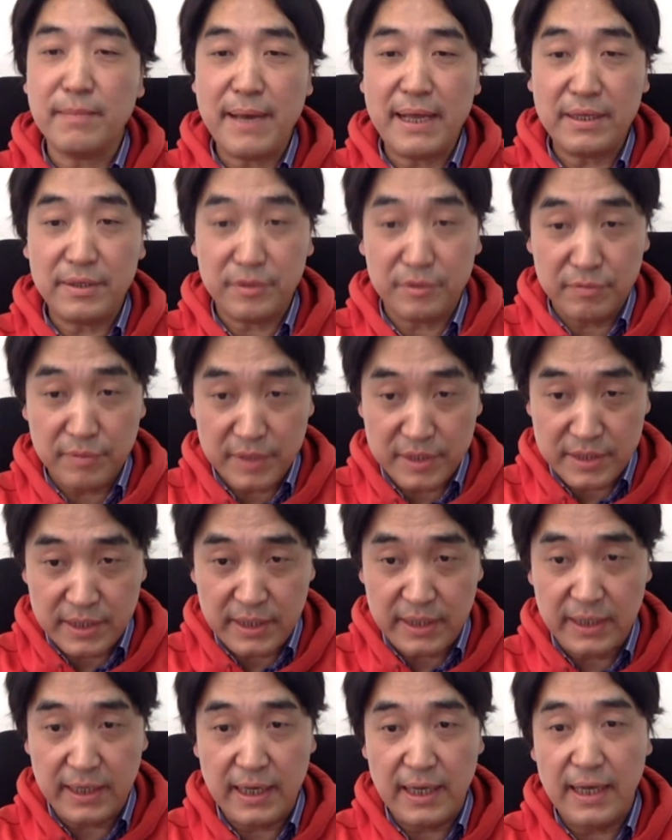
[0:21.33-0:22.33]
Mellon
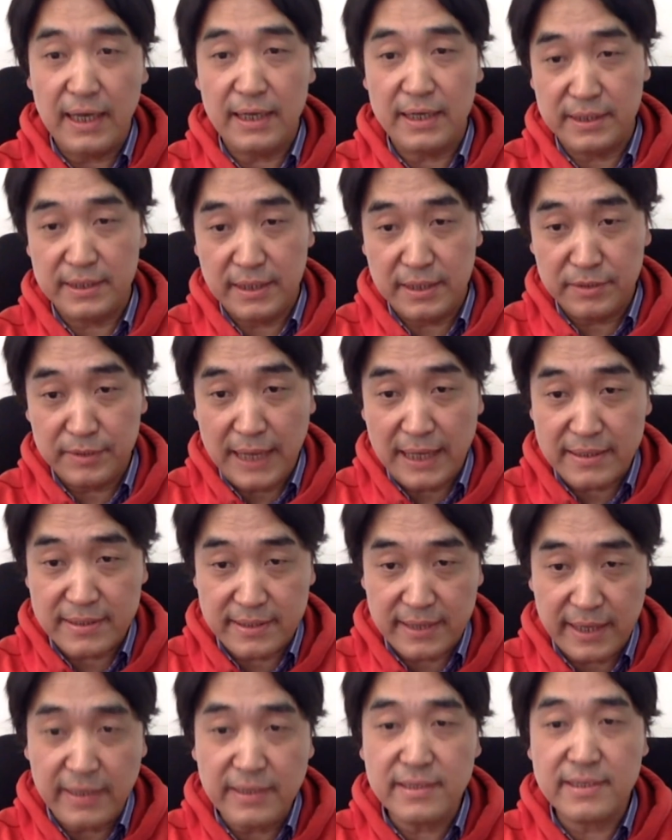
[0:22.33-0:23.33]
University in the United
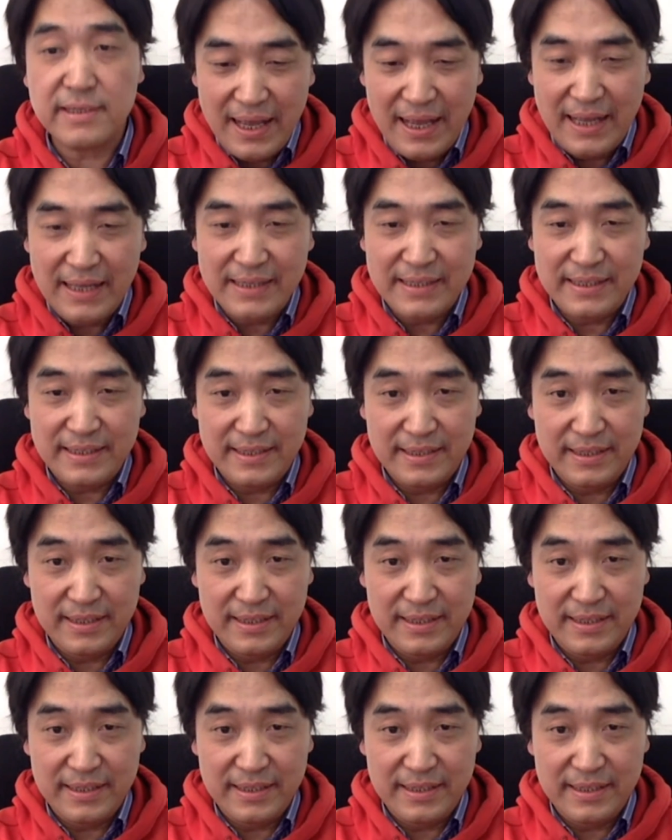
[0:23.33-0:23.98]
States, and